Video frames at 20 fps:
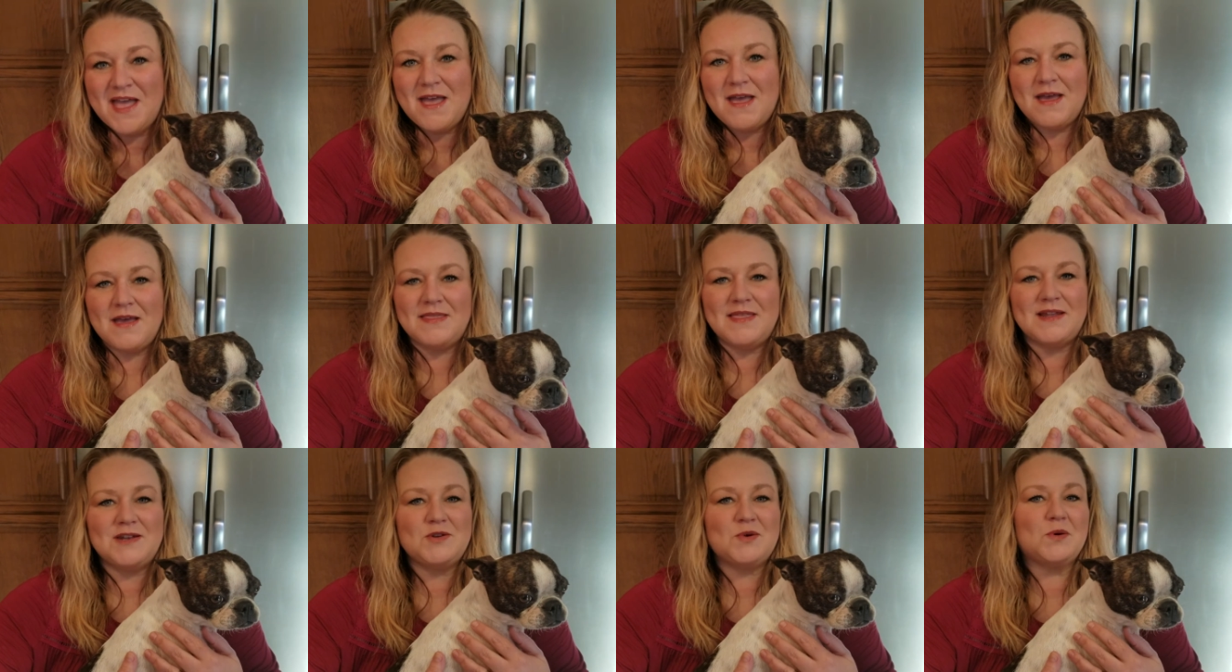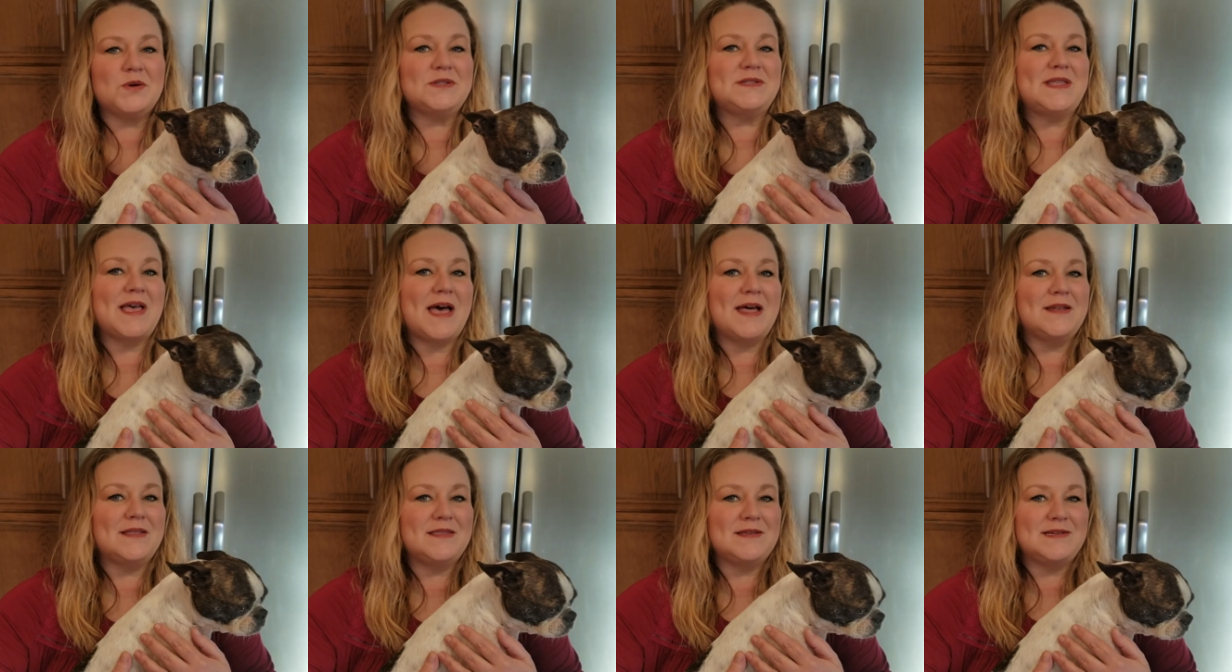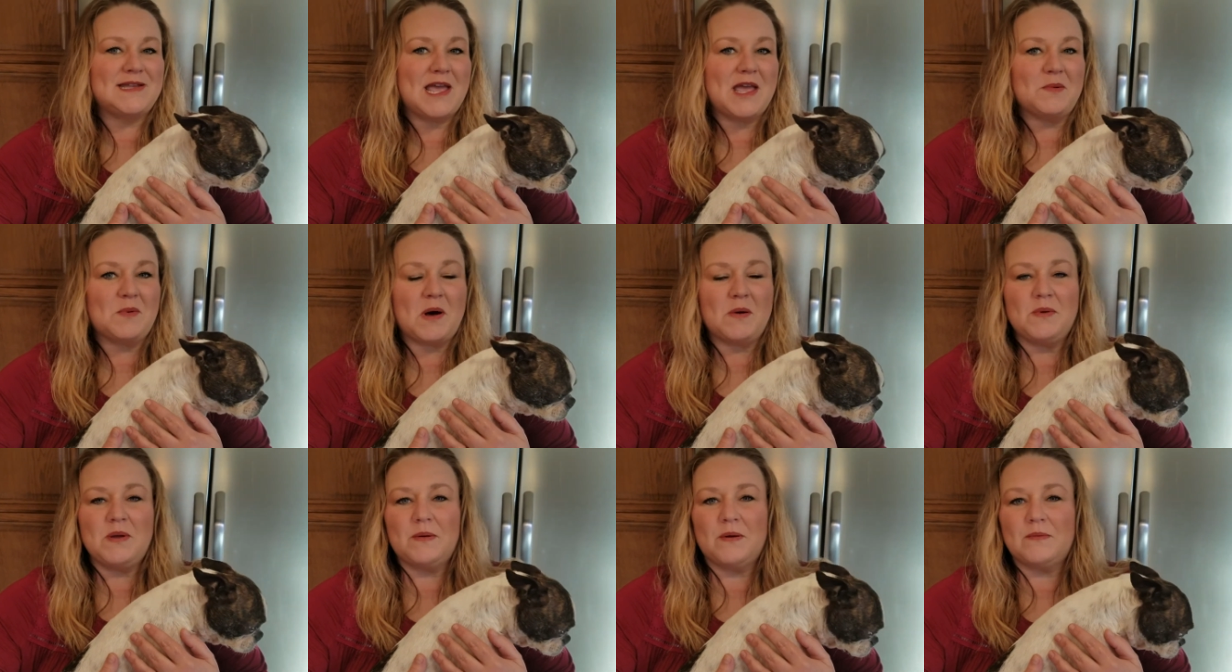And then towards the end of the day,
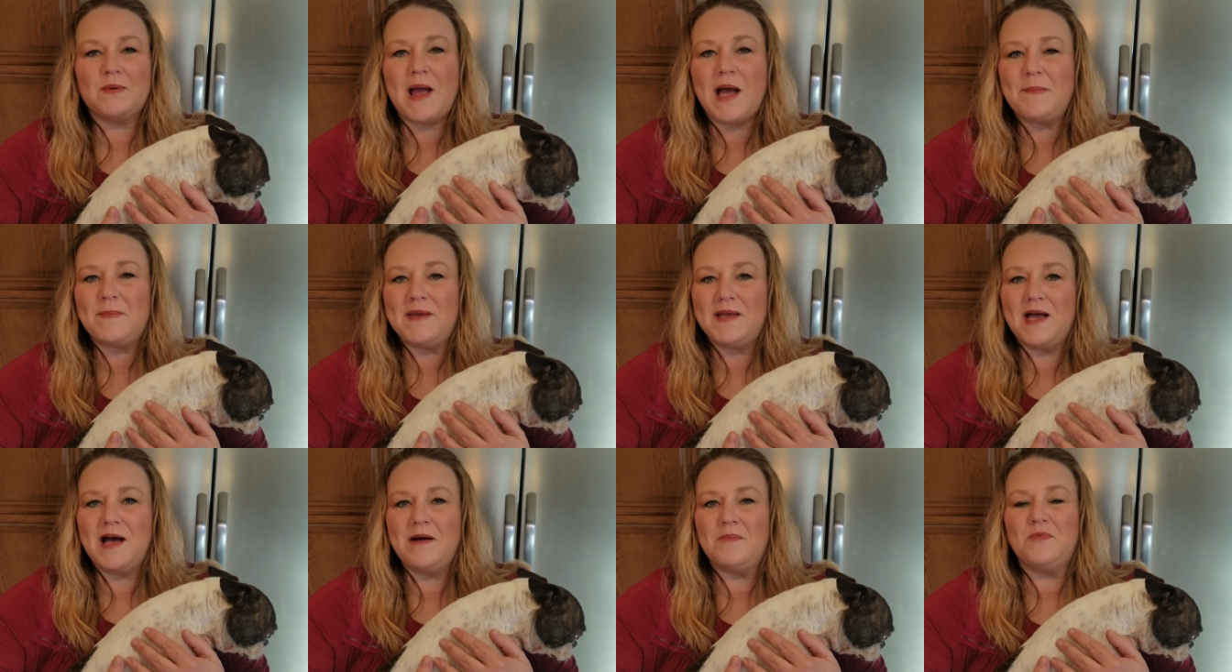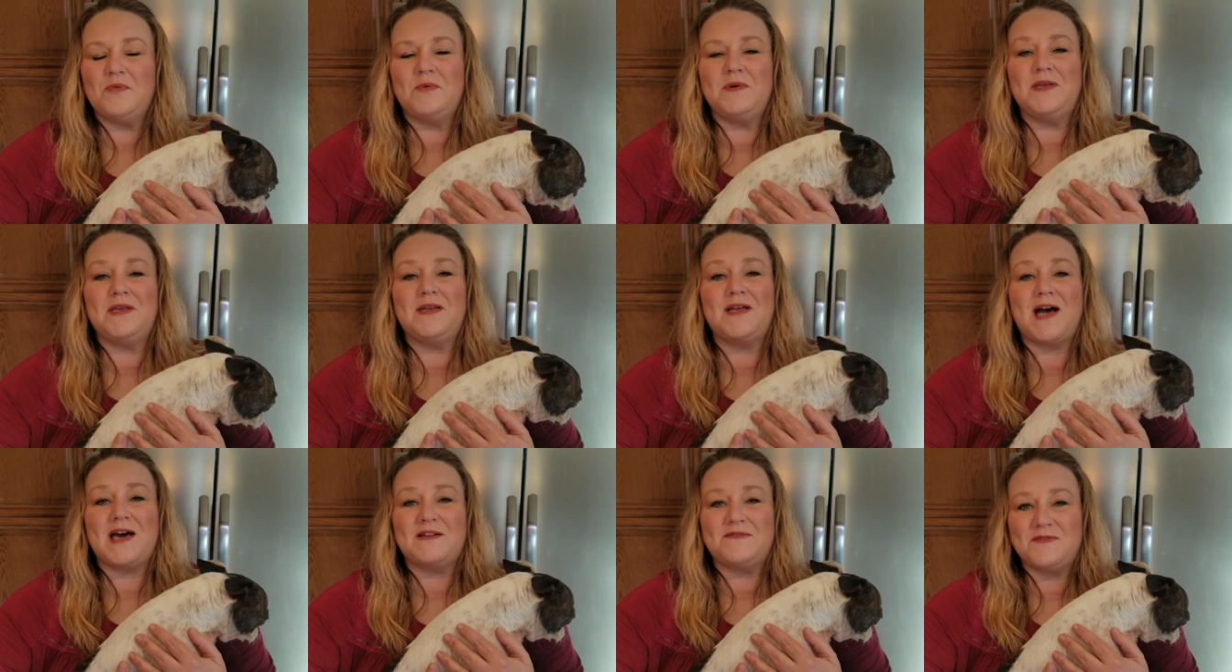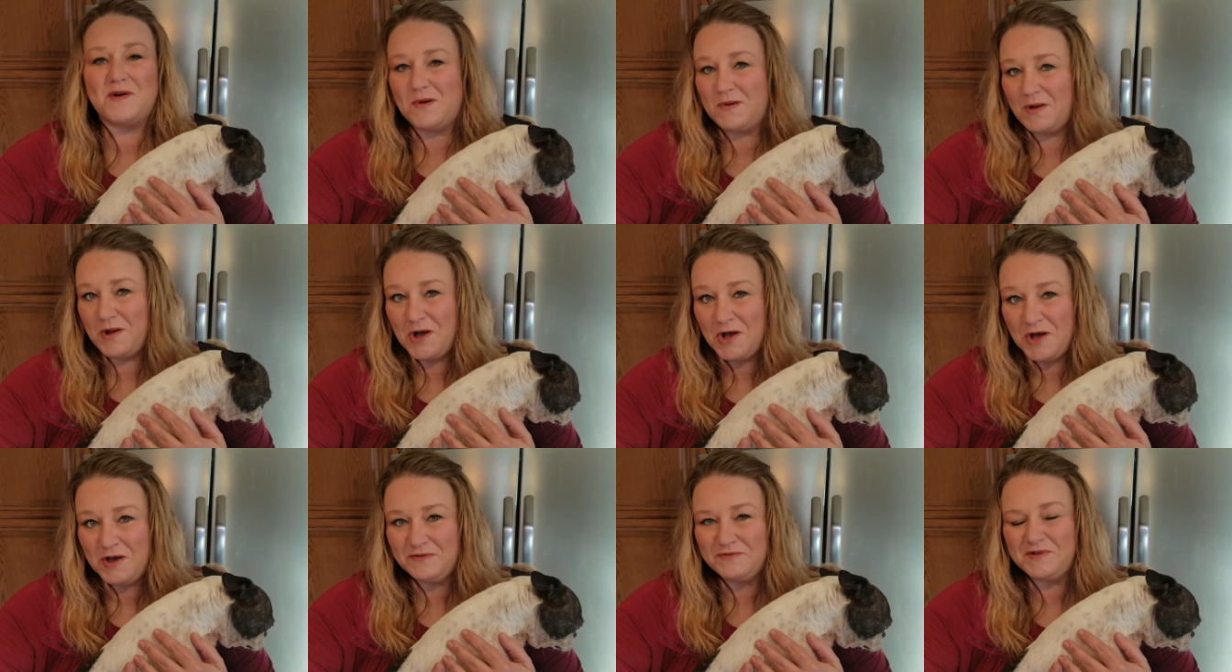while we were wrapping up, we got a phone
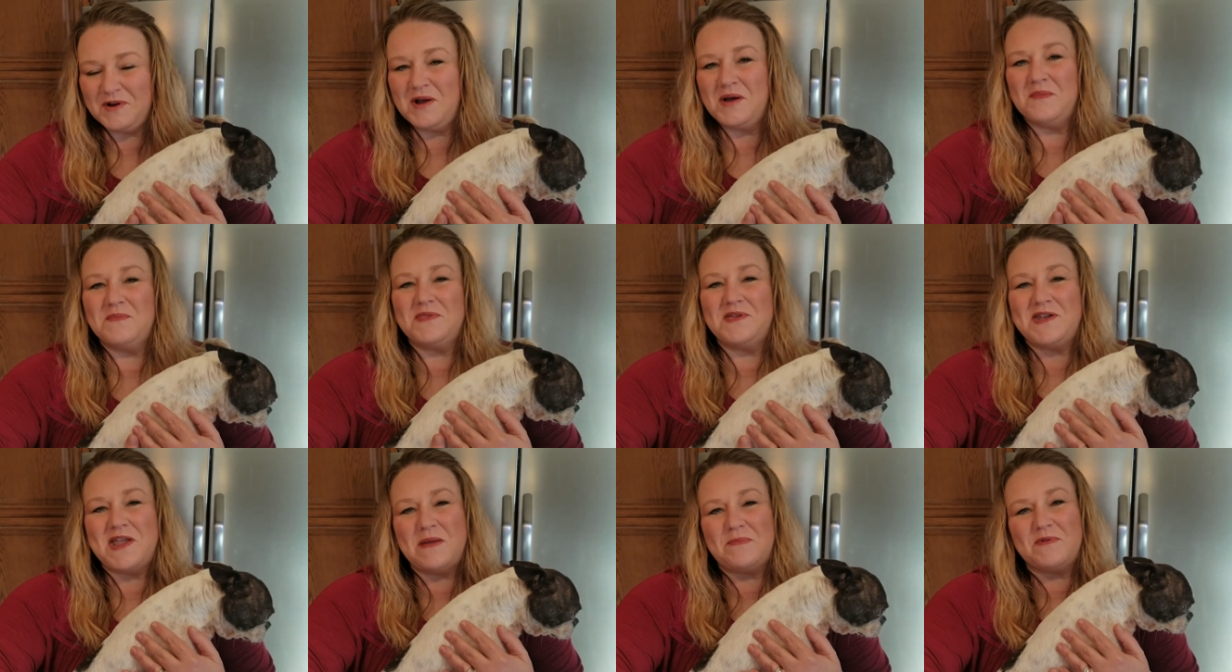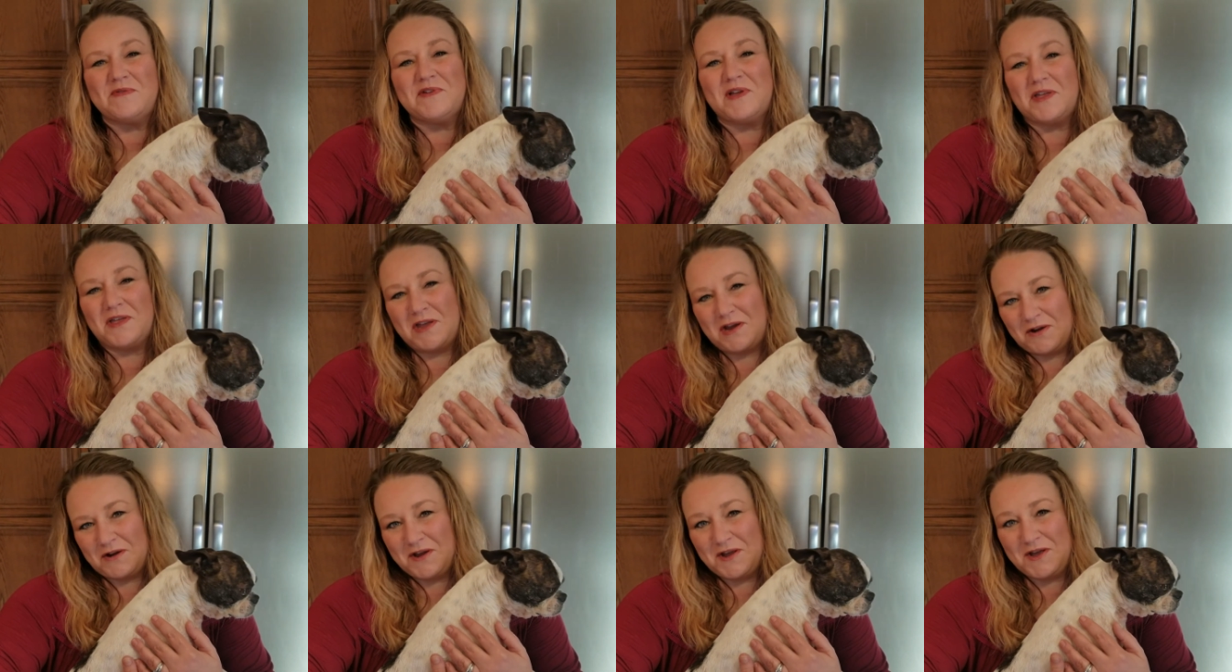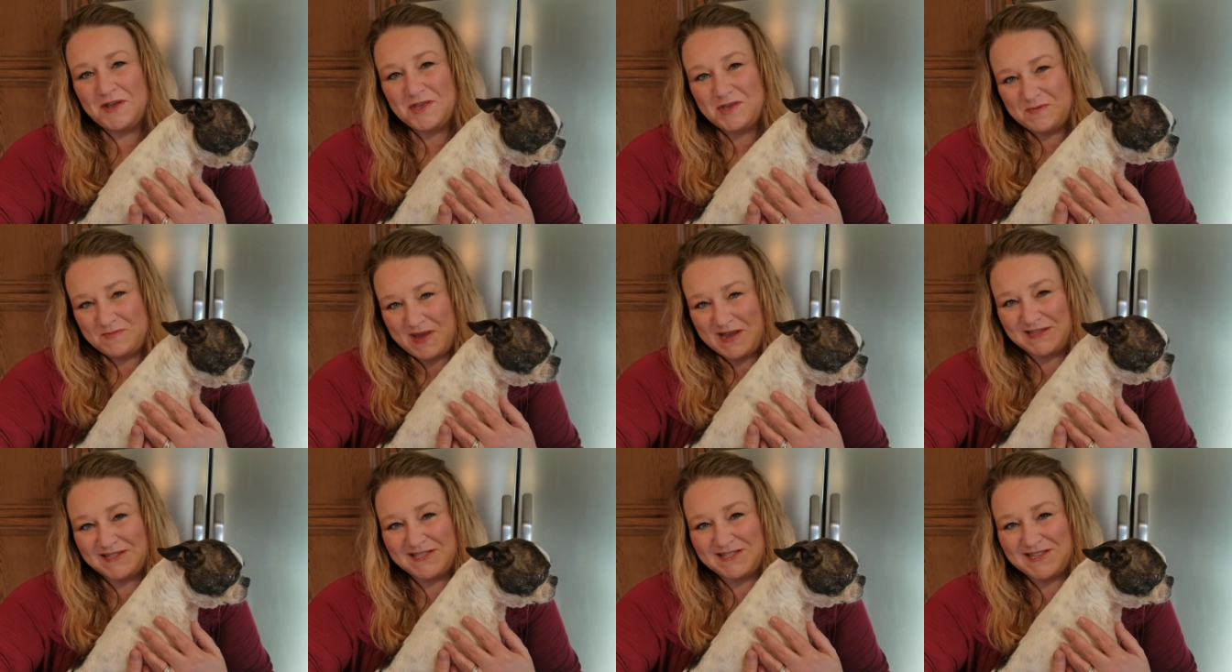call from the Naperville Area
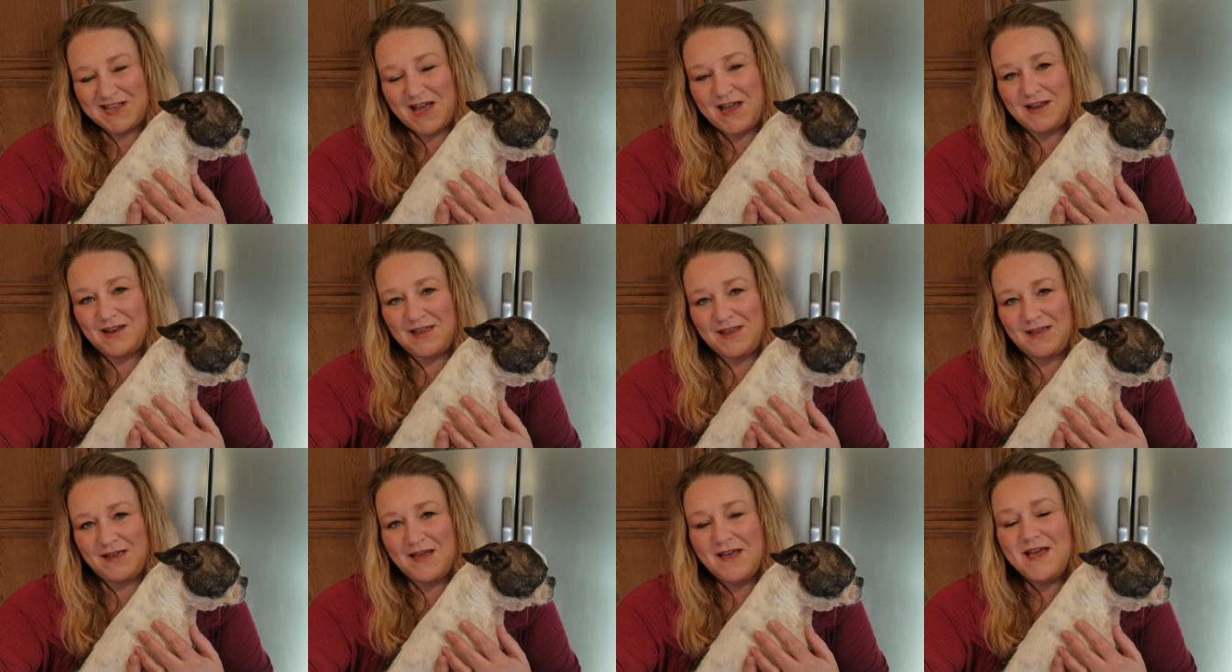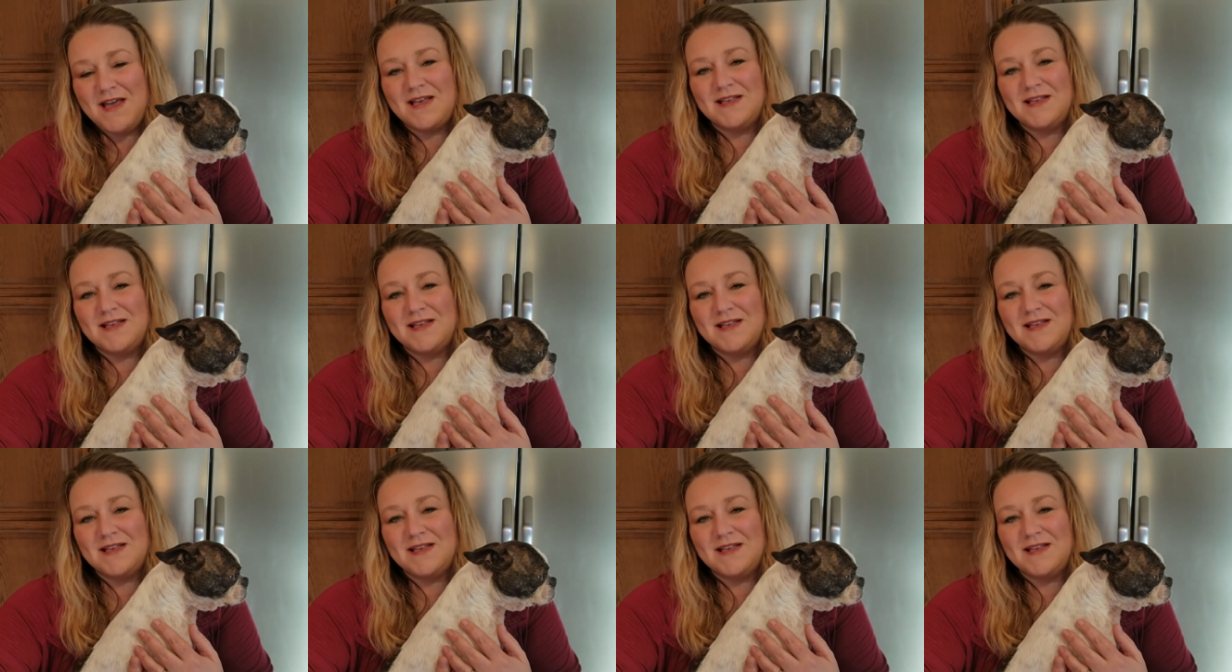Humane Society